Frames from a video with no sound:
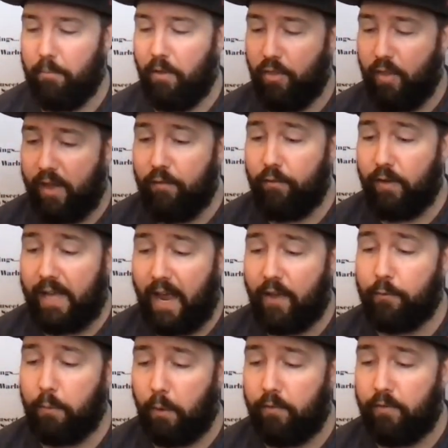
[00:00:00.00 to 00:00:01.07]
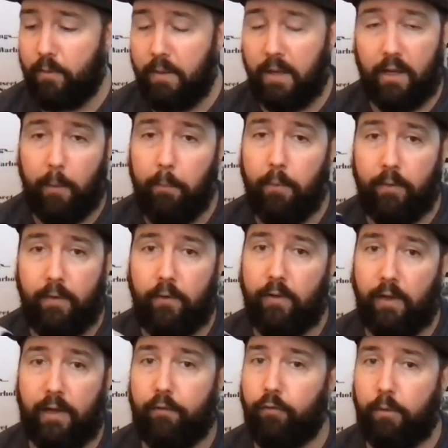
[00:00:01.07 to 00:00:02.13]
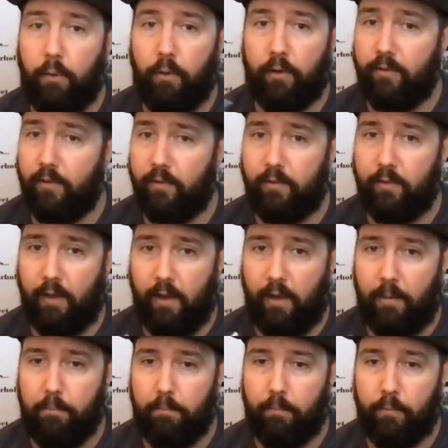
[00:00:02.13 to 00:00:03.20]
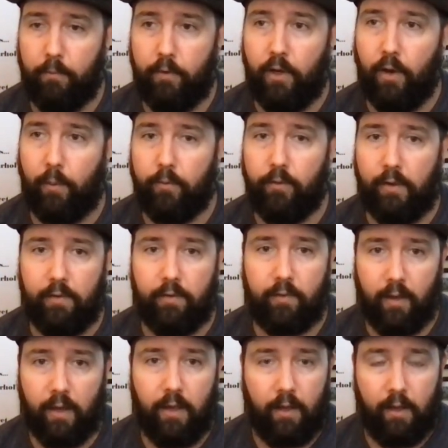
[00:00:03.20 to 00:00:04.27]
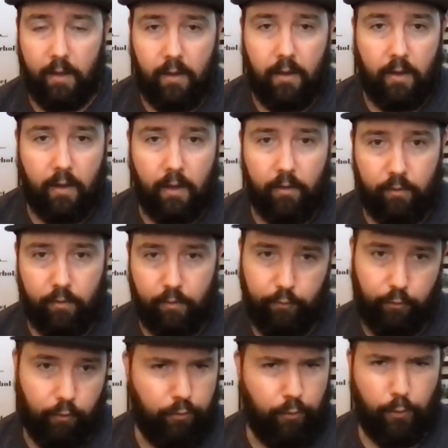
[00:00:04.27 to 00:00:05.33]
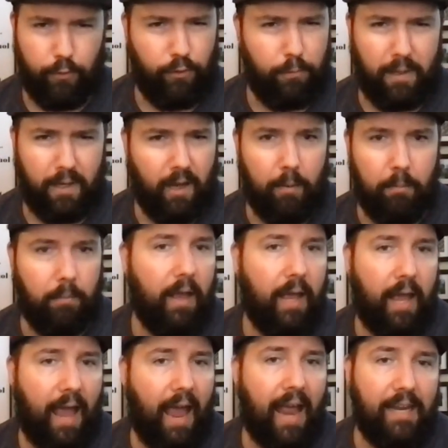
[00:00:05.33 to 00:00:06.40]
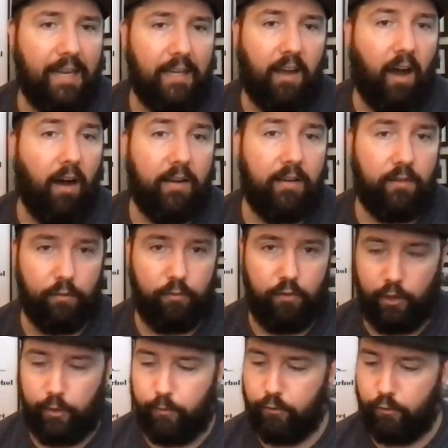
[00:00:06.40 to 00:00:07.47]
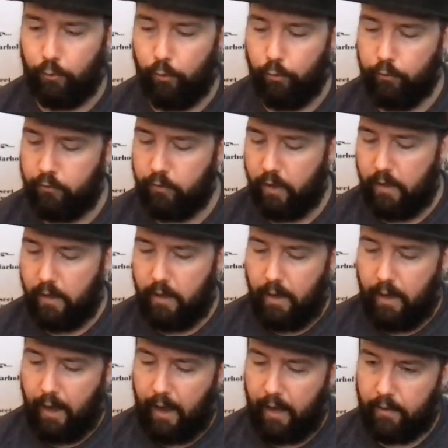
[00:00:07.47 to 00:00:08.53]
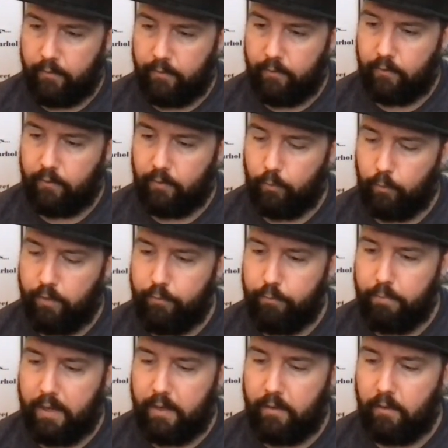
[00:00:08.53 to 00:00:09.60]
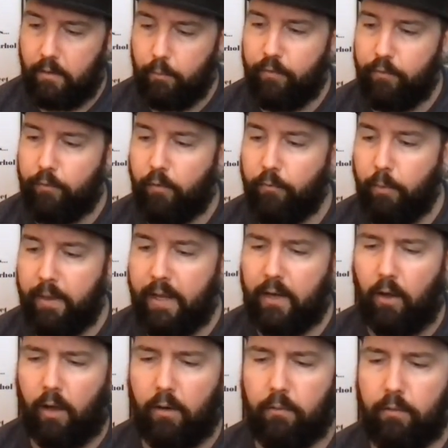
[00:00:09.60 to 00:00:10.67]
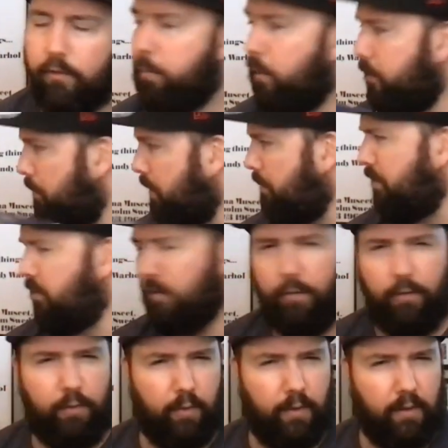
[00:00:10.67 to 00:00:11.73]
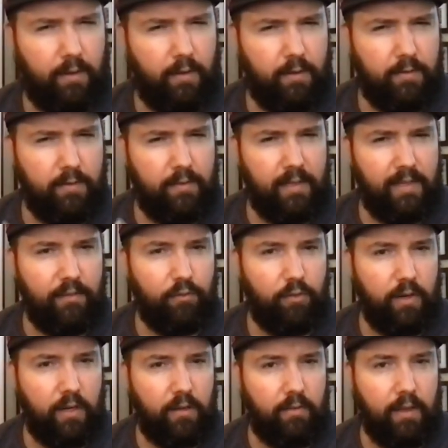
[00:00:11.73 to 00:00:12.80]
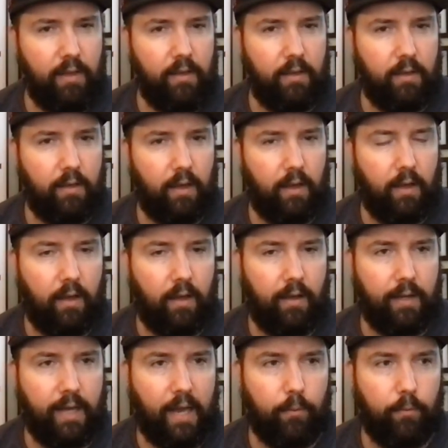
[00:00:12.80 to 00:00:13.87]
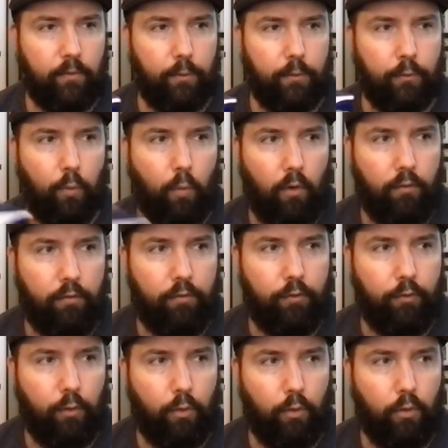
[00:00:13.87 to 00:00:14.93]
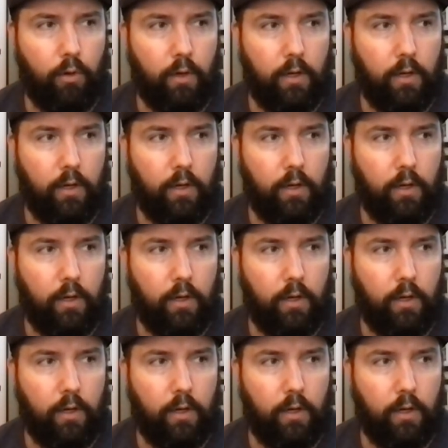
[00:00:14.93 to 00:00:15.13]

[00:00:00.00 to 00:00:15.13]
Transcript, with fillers: But thankfully, Hasbro has sent me a couple of these delivery boxes, um, you know, since the Full Force has become any kind of news source. And we've been, we've, I've probably had like, this is probably maybe the third delivery, I think. Uh, count, there was one for...